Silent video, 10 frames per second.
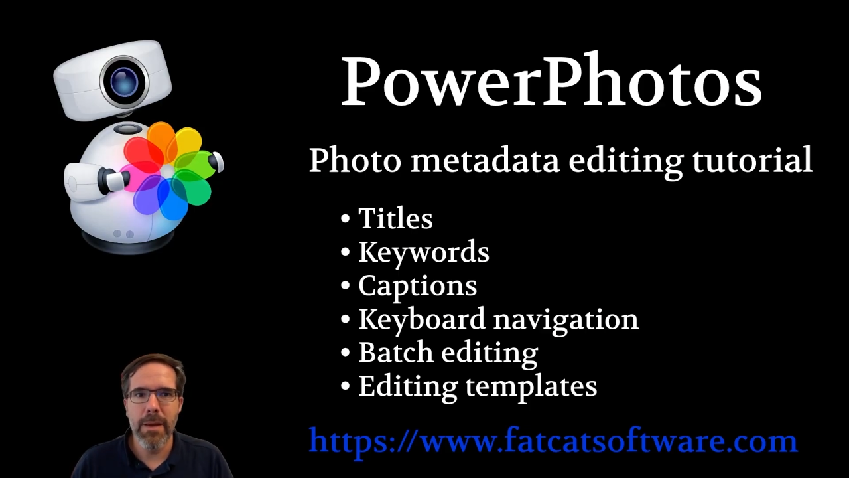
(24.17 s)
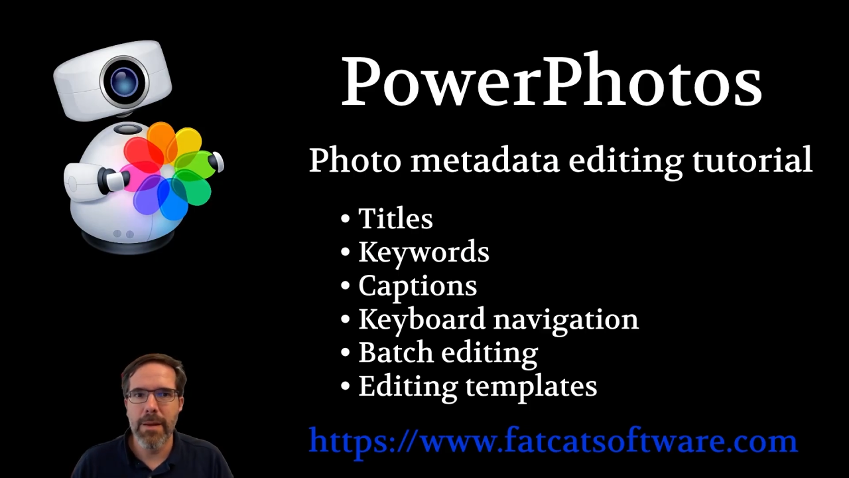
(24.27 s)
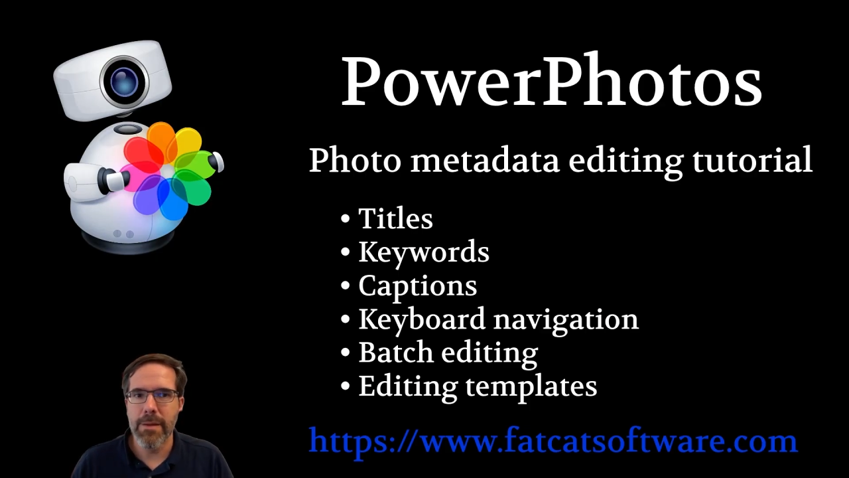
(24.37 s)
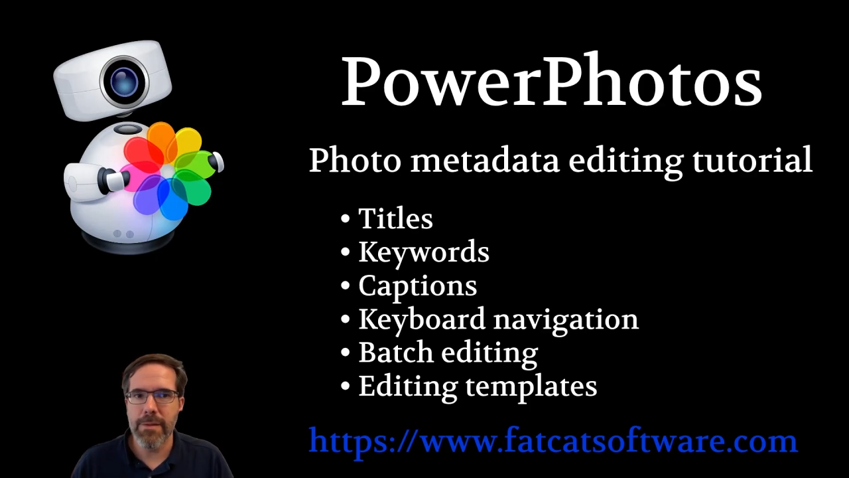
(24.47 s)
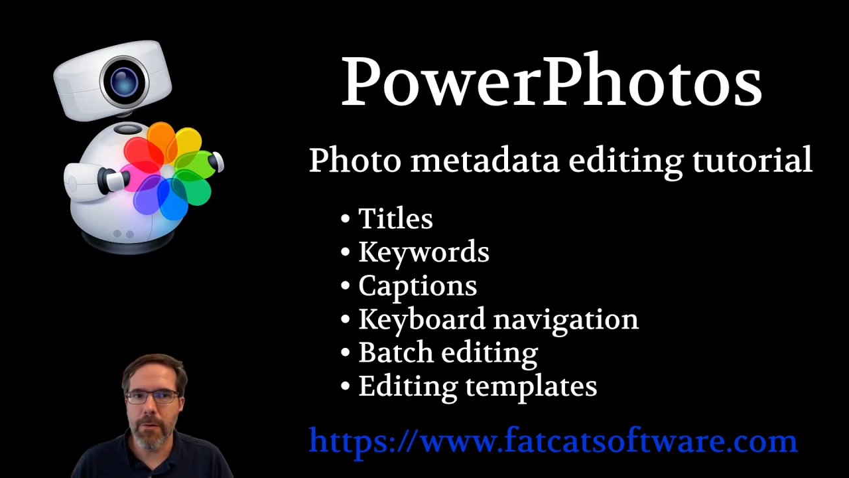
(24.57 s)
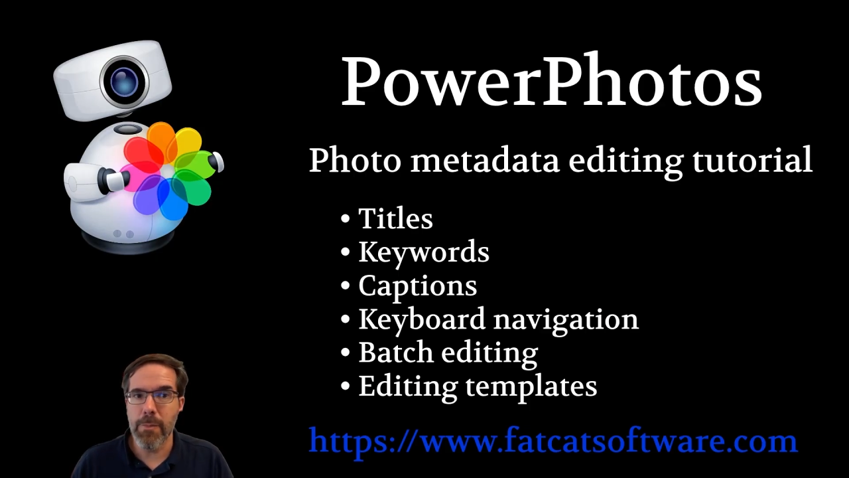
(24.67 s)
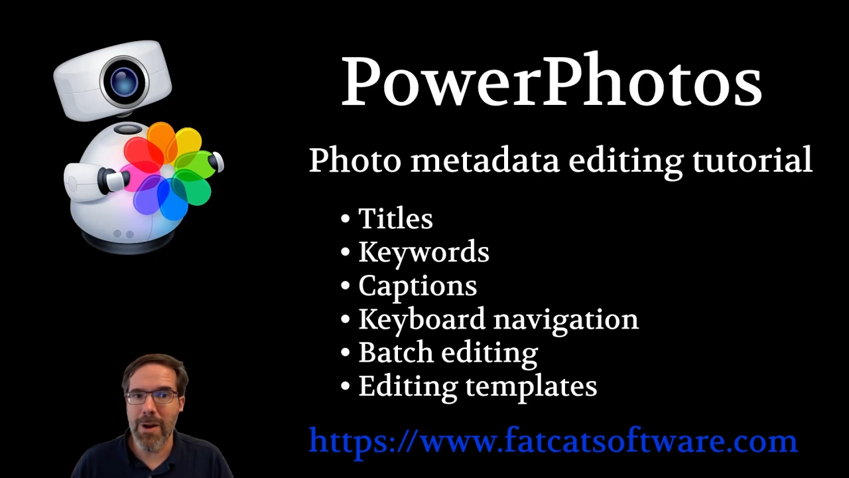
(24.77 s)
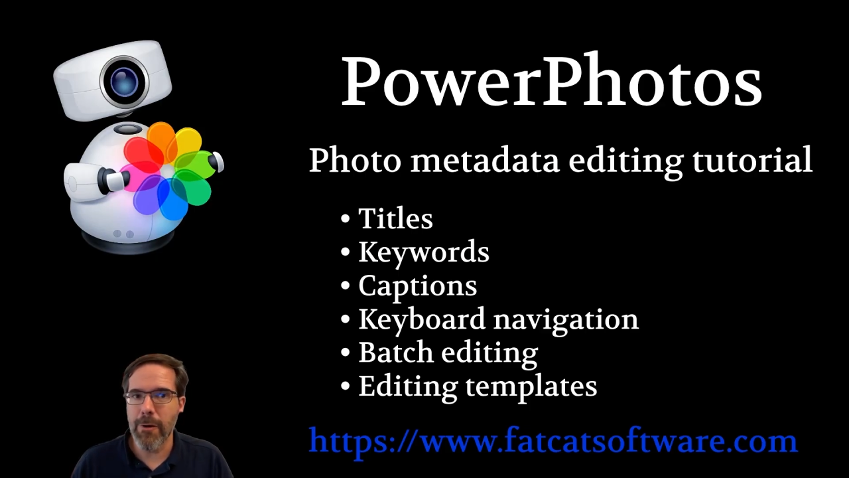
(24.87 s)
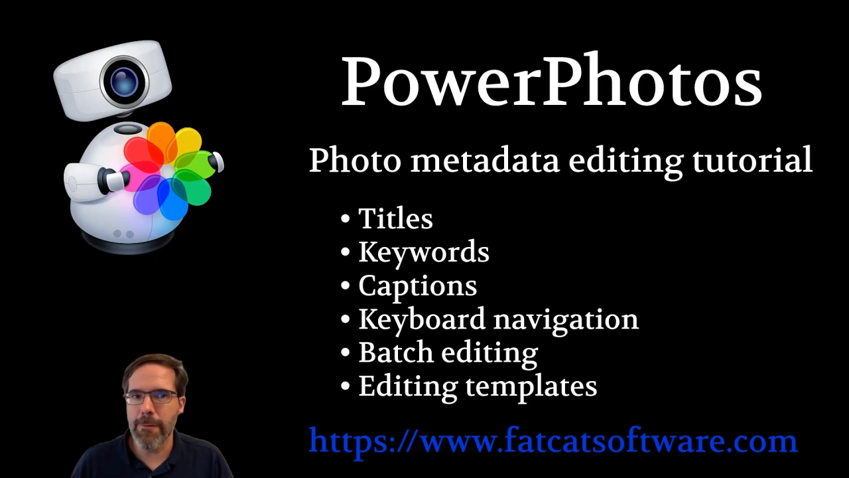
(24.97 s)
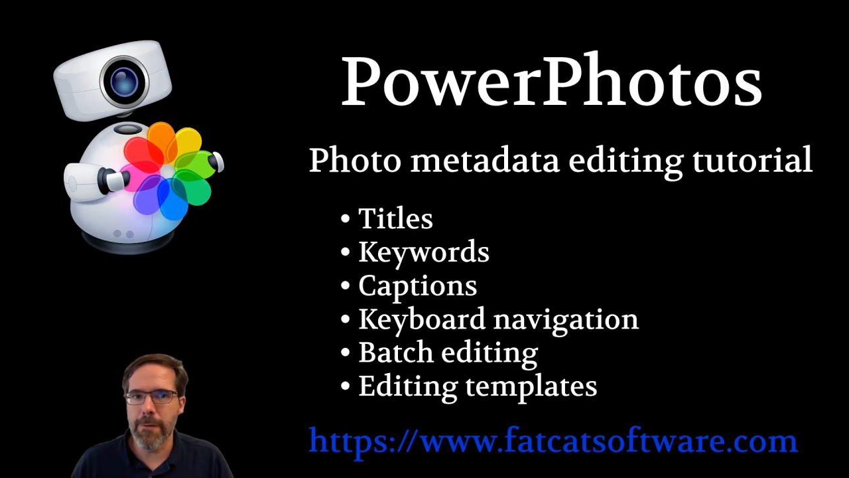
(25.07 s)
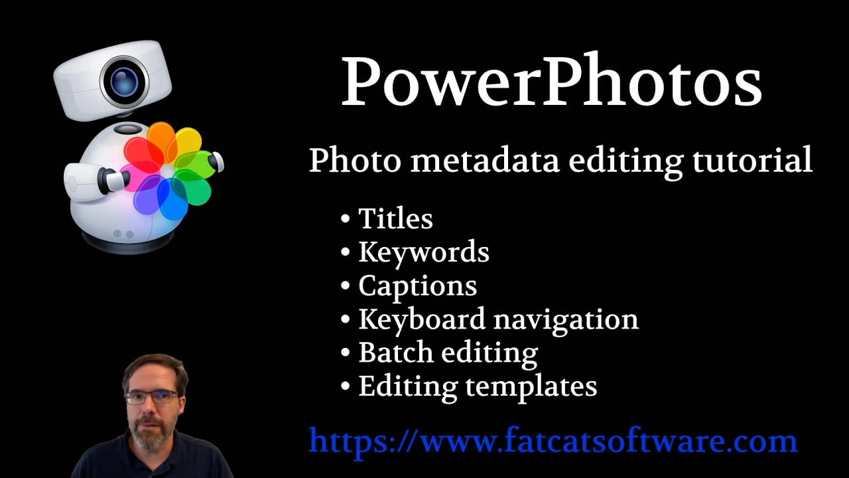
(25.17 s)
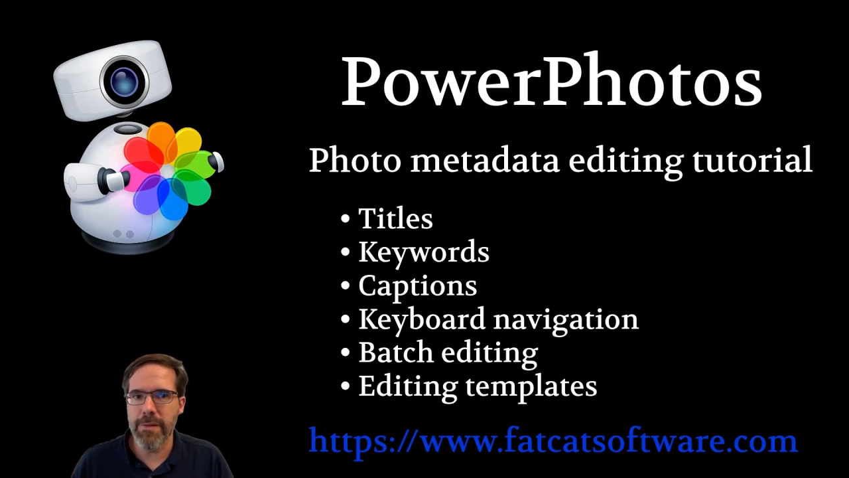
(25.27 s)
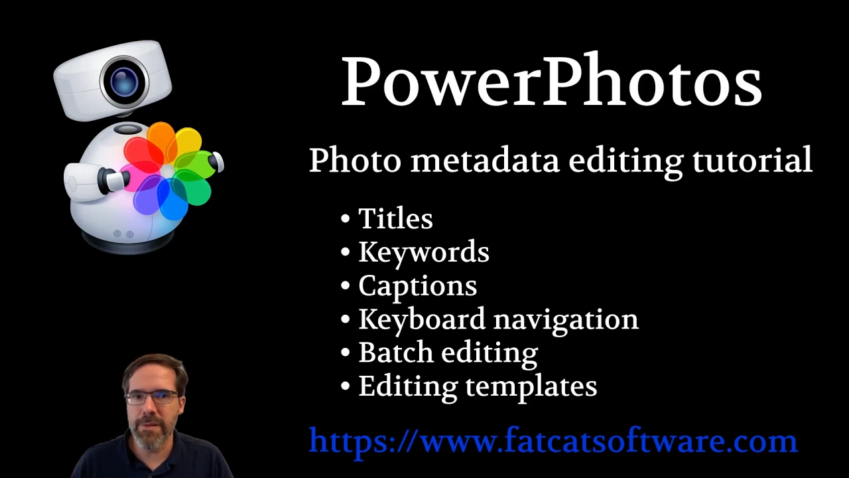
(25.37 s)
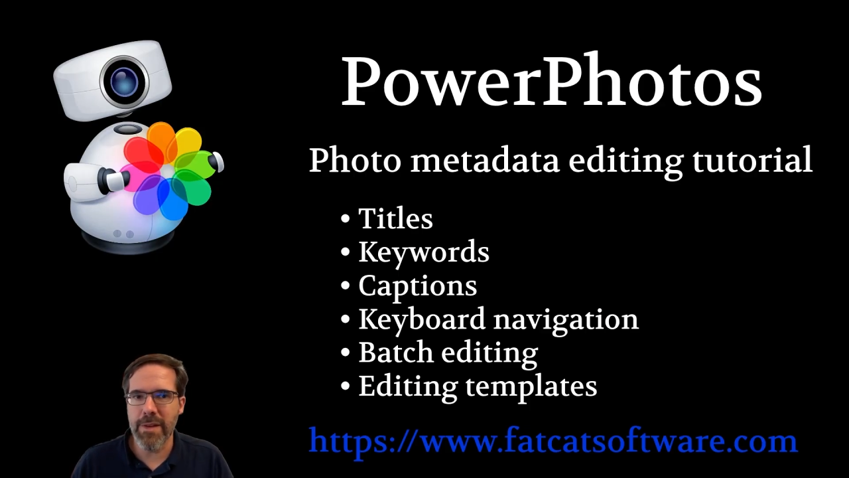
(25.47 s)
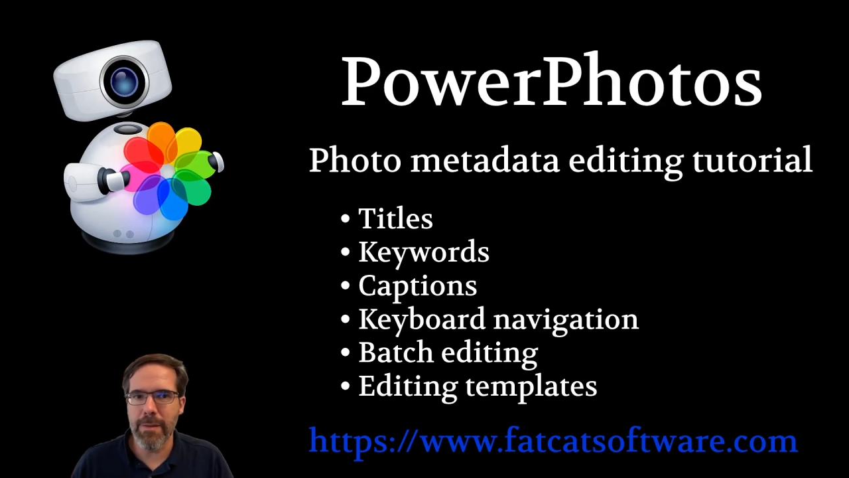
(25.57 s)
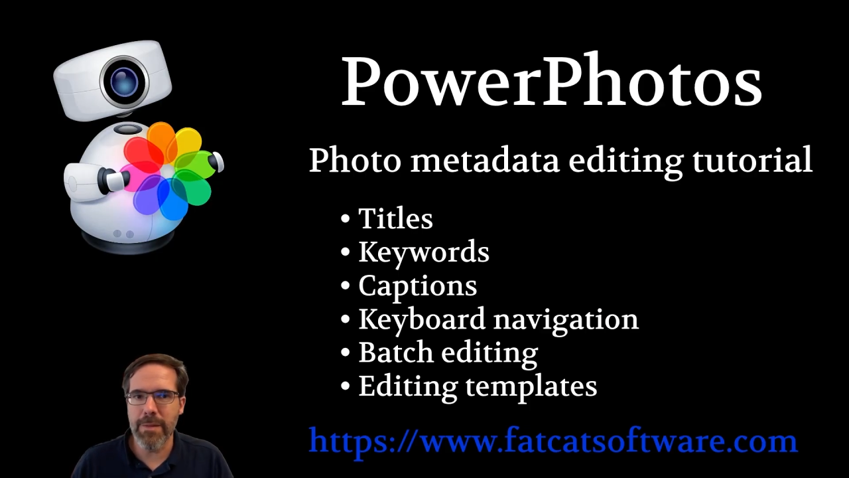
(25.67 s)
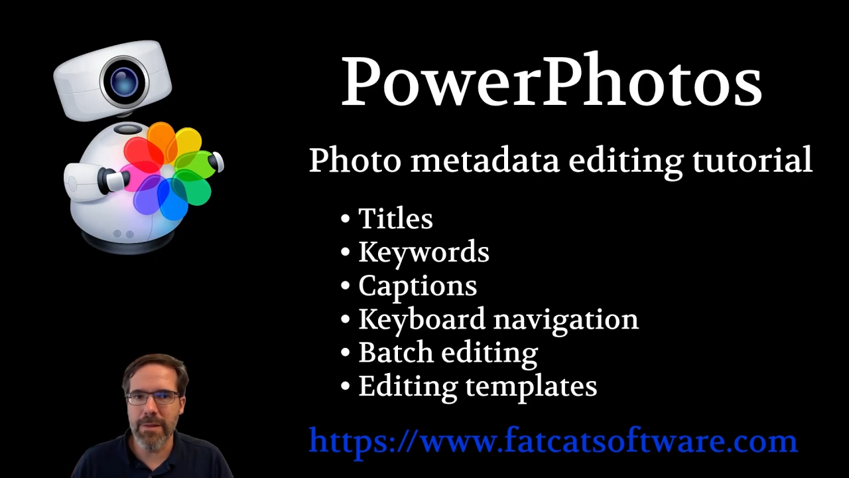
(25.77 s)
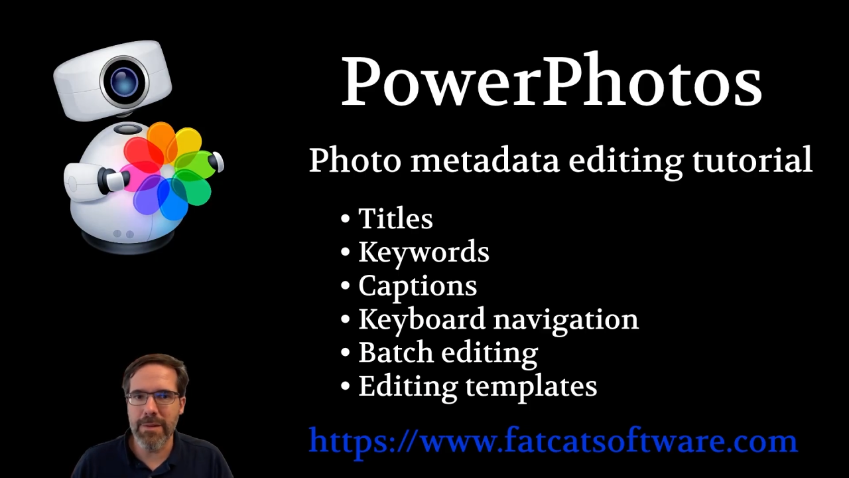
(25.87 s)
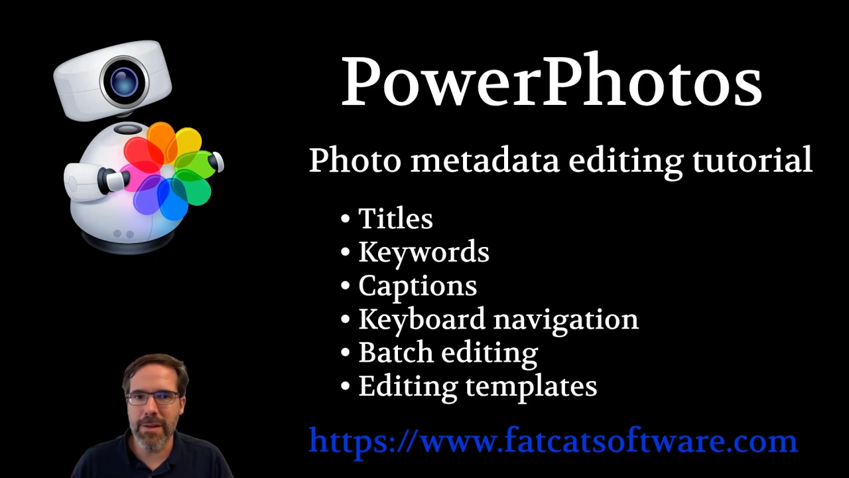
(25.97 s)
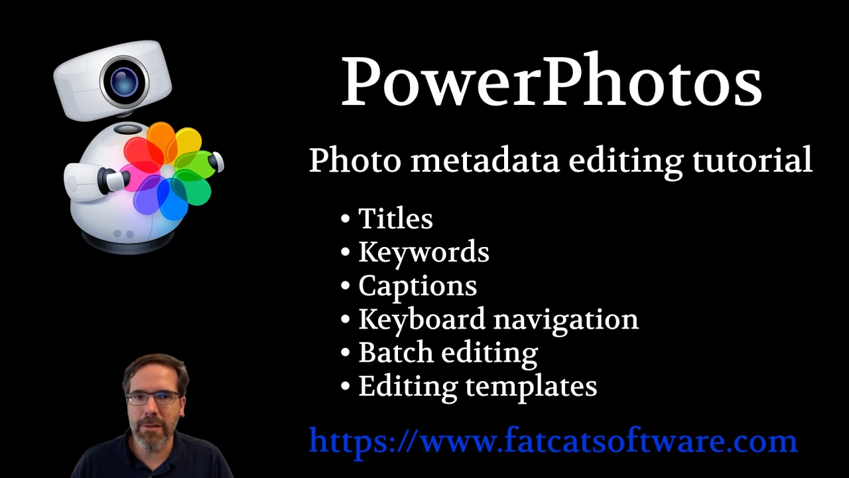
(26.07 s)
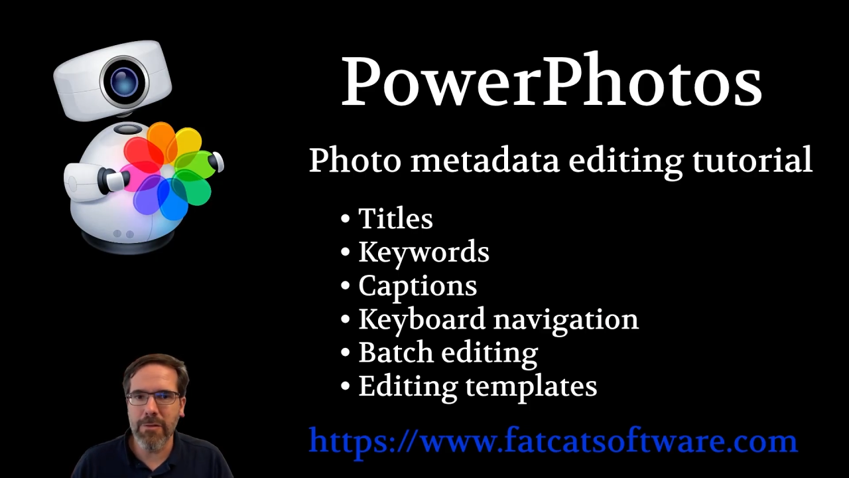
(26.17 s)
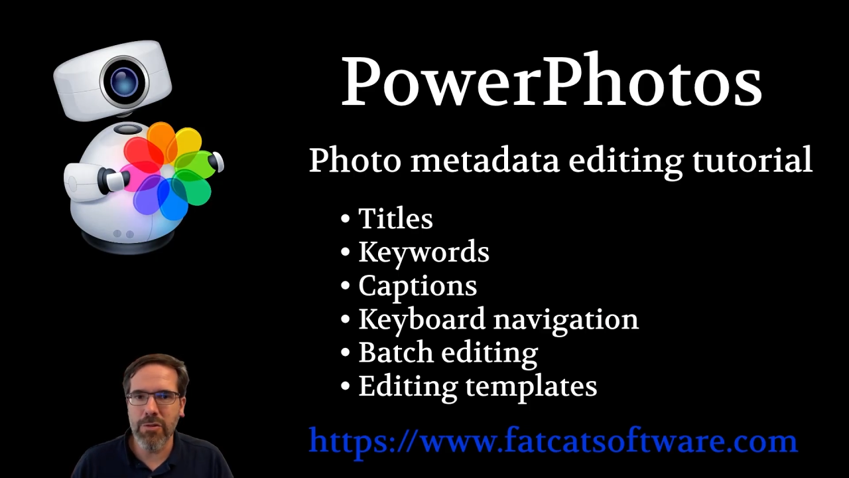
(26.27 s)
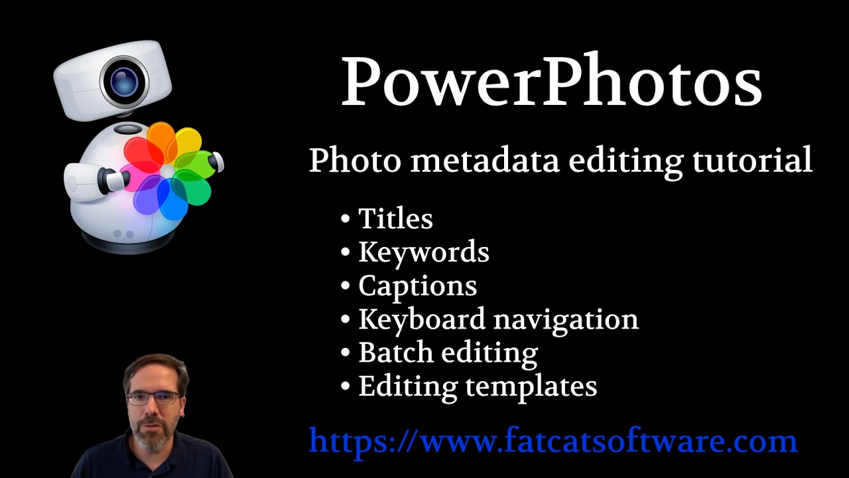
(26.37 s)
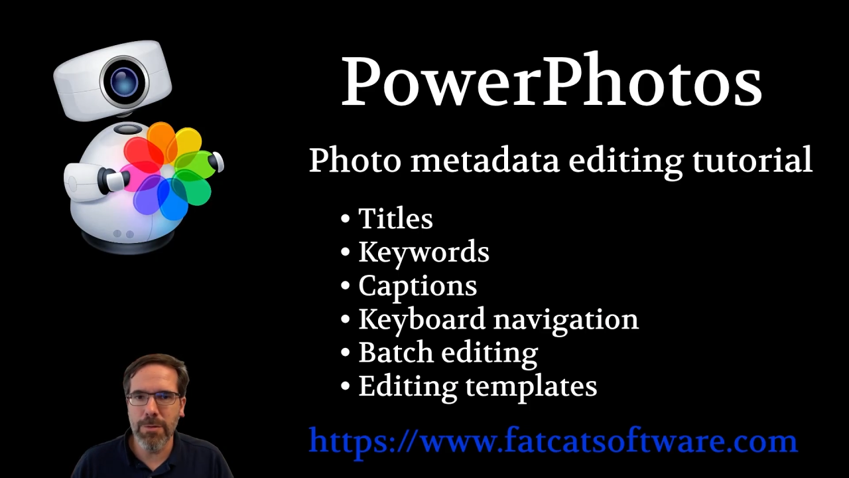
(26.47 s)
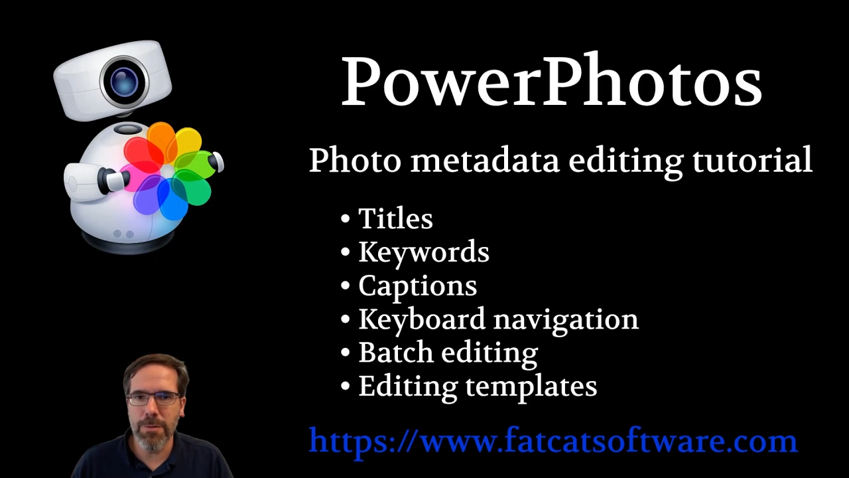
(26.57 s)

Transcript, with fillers: So PowerPhotos is aimed at letting you chew